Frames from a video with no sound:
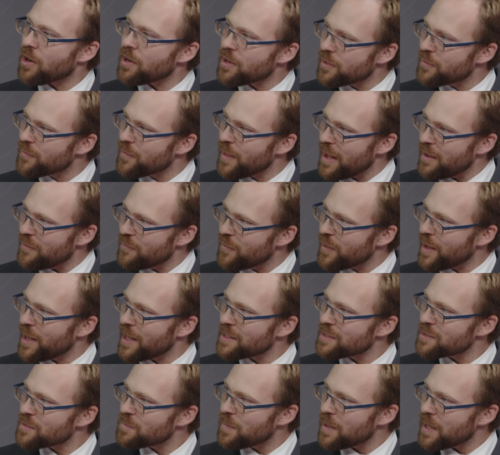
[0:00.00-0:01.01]
part of that
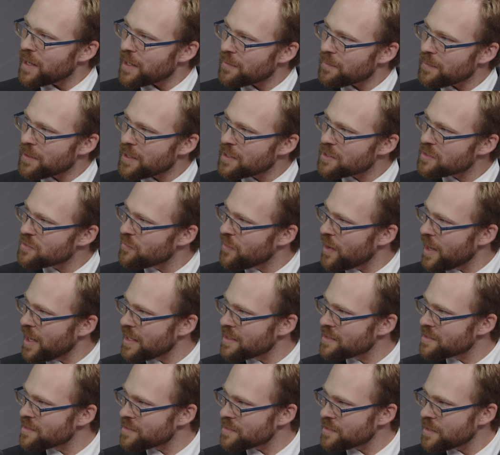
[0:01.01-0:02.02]
Vance pick, because
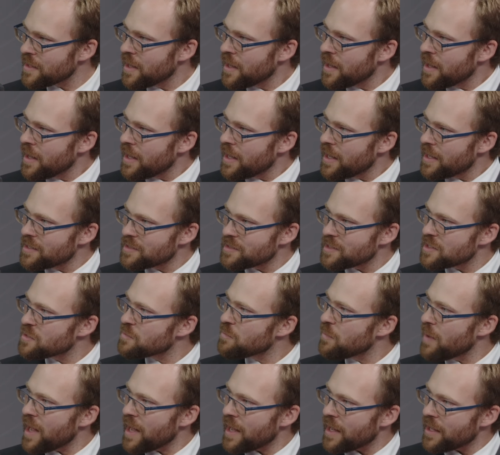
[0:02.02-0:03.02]
Vance is
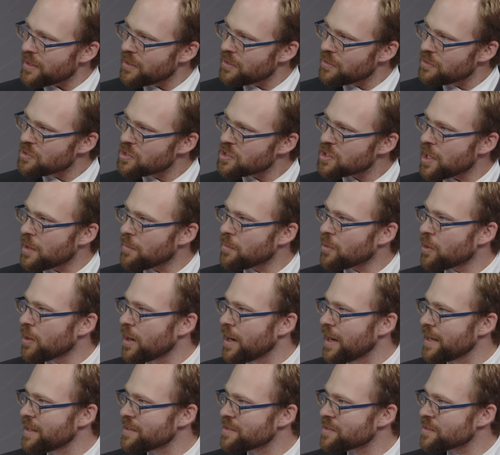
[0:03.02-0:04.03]
this man who
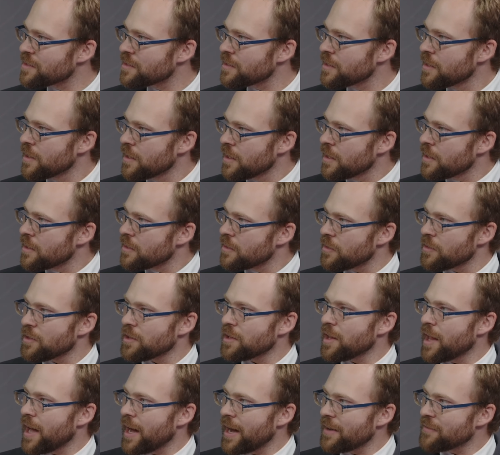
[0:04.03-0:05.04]
summarized, you know,
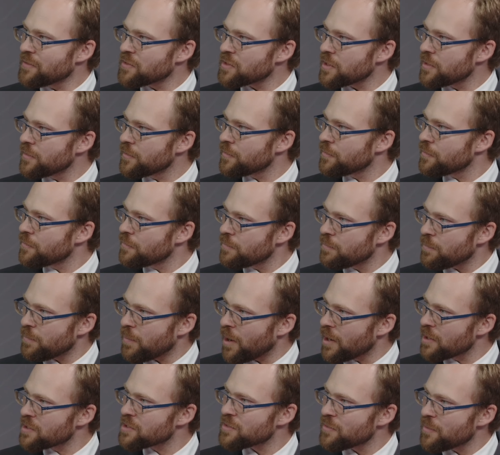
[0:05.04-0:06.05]
the lives of
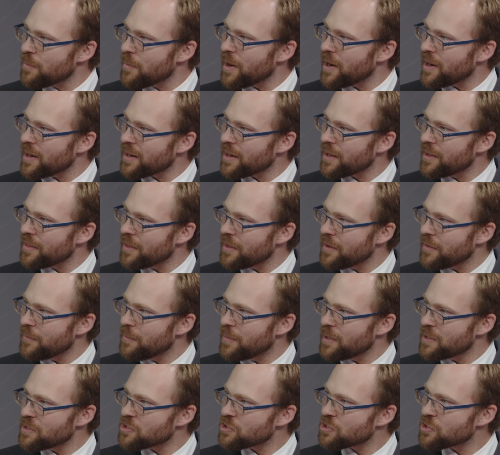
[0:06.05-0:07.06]
parts of America that
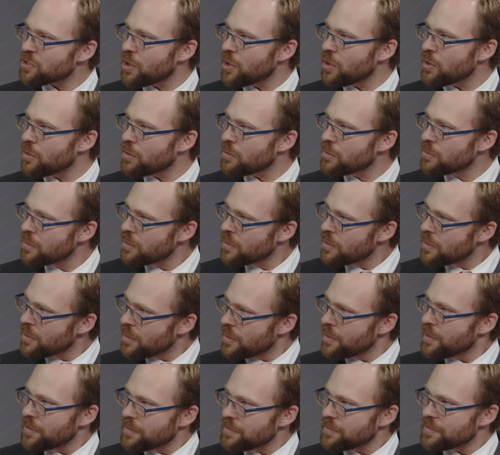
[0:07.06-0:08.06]
have been so,
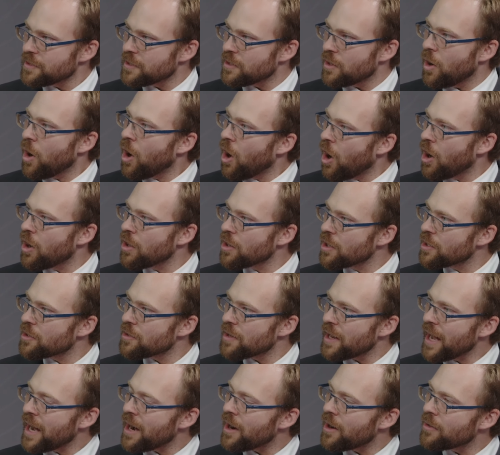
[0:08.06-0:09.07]
you know,
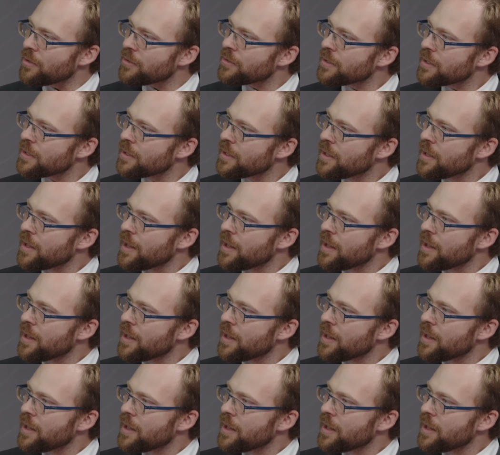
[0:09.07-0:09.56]
hollowed out.